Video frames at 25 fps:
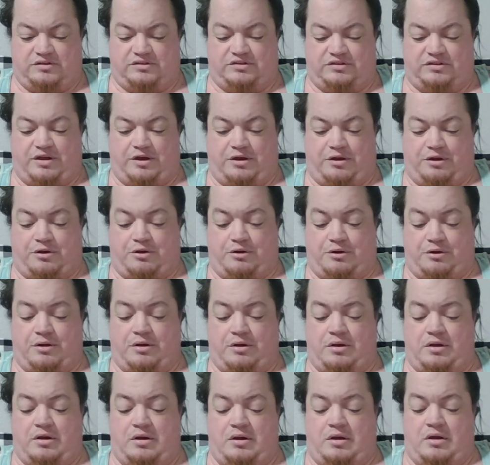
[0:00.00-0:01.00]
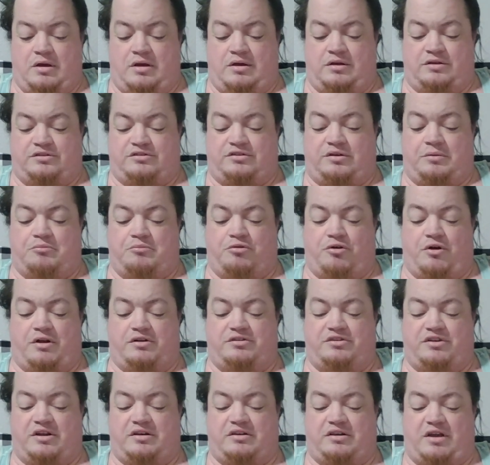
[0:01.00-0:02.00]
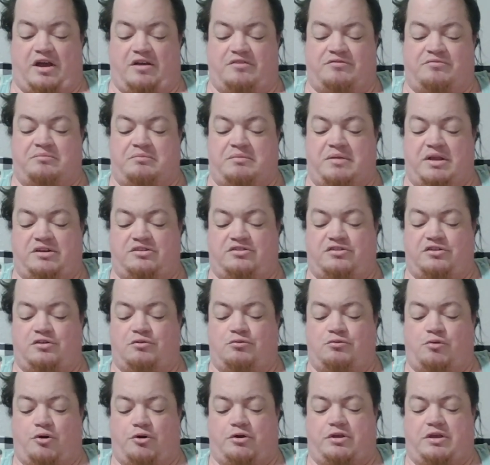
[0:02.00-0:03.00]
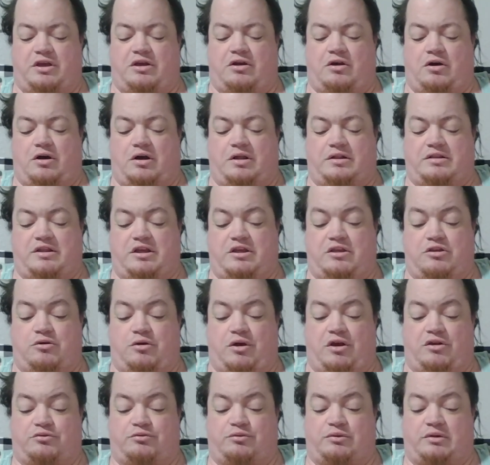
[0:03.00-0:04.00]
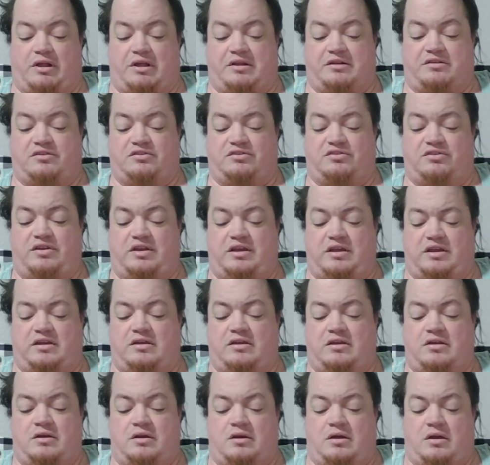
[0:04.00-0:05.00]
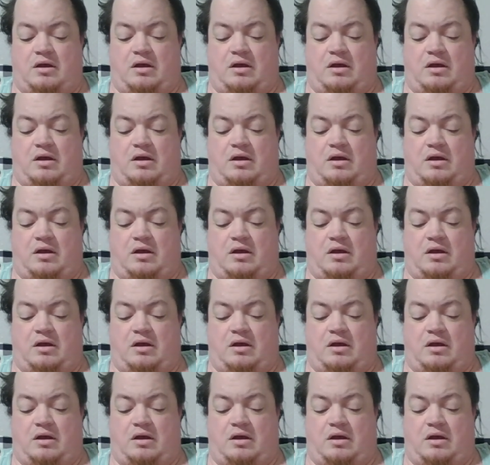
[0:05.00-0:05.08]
Is there some project I've mentioned working on that you guys would like to see?